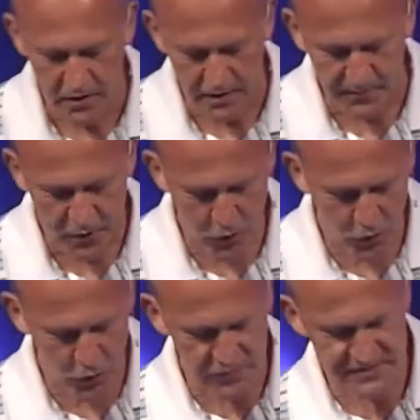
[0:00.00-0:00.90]
a
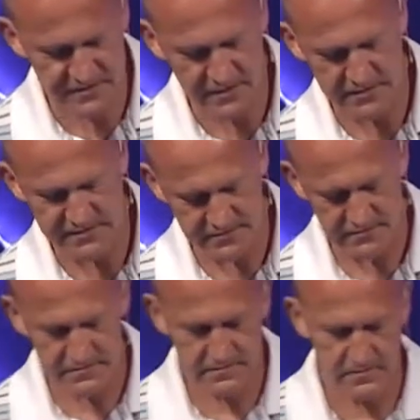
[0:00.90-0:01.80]
poll was,
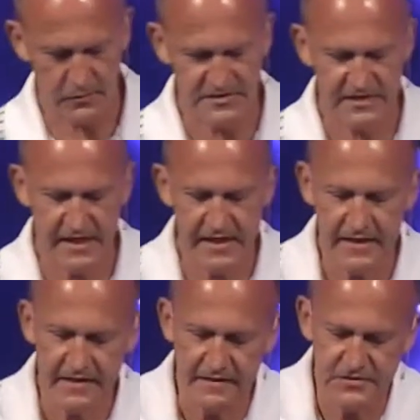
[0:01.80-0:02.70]
was
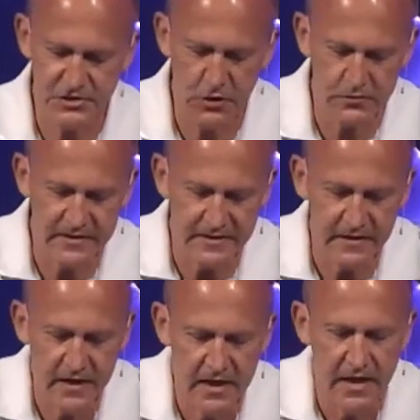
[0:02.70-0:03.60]
taken and showed that
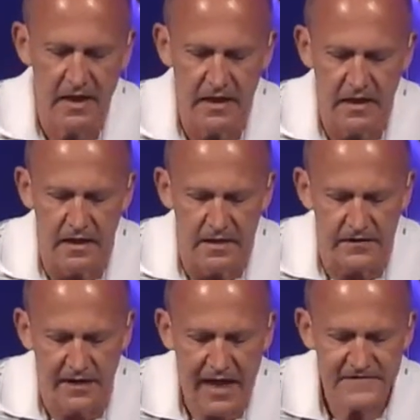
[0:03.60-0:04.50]
the
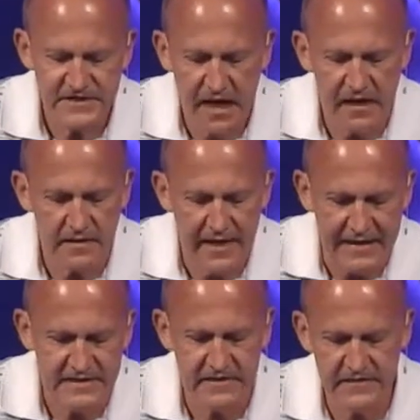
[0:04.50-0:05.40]
lifestyle
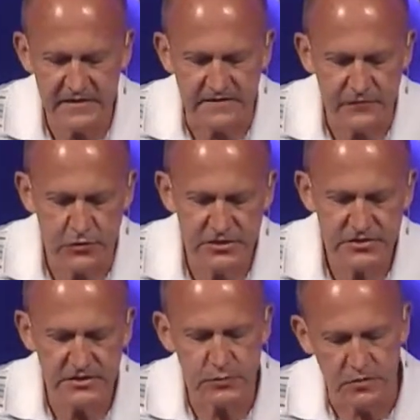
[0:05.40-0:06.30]
activities of
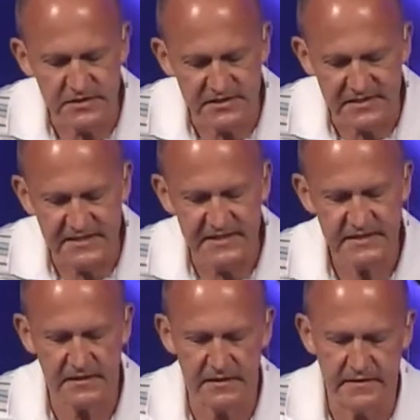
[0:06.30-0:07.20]
Christians were
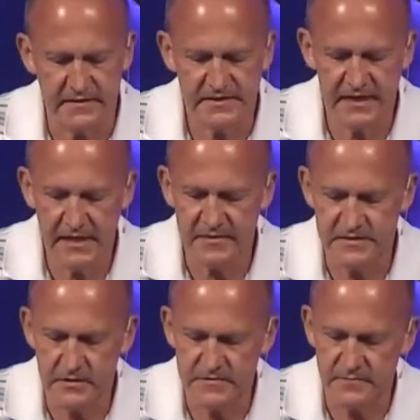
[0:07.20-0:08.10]
statistically the same as
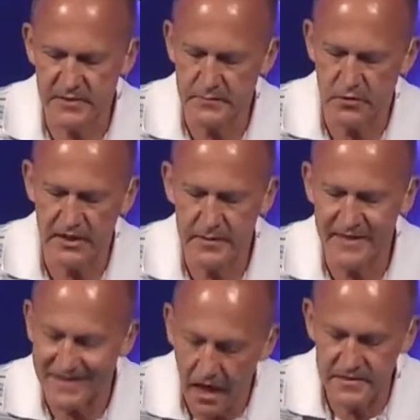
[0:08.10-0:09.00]
those of people
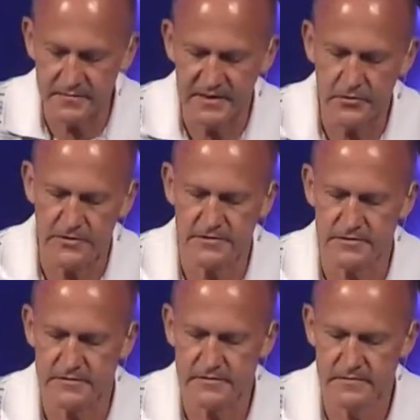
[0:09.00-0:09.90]
claiming not to be
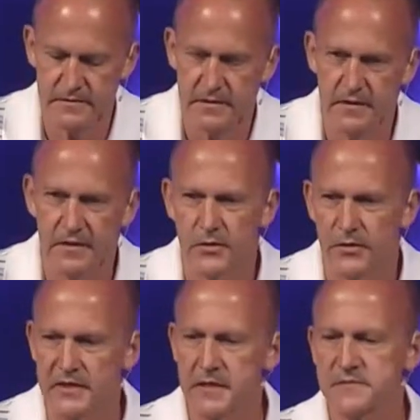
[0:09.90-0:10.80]
Christians when
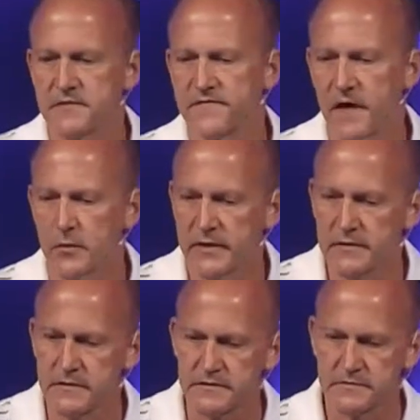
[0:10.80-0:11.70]
it comes to the following
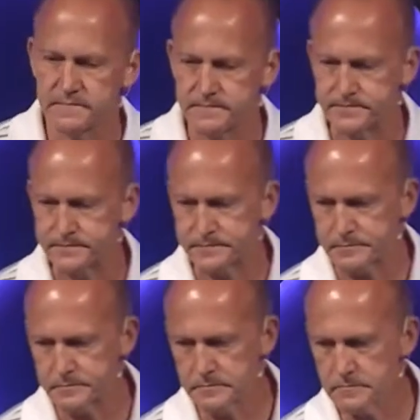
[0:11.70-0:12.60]
list
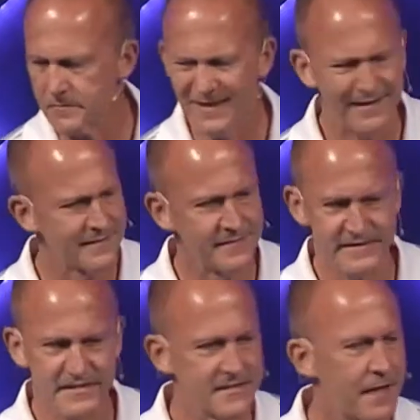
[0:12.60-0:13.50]

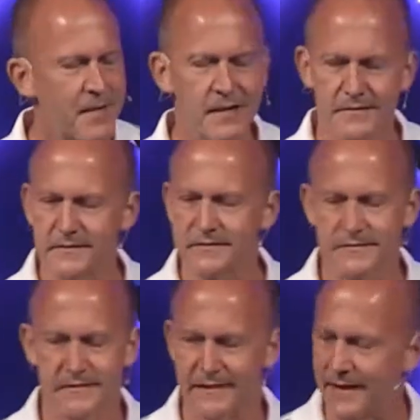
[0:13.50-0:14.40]
this is not my list,
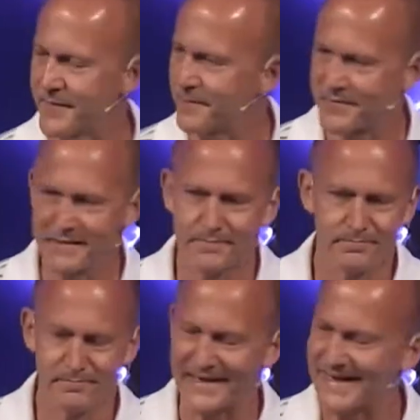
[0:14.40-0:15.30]
and I'm not pin,
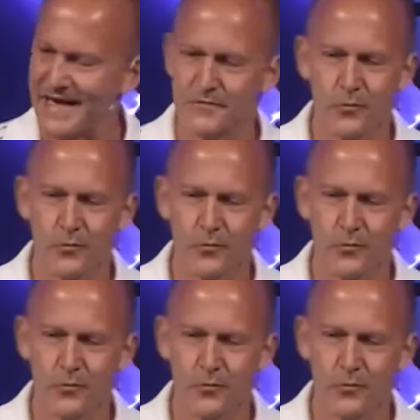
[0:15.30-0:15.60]
picking out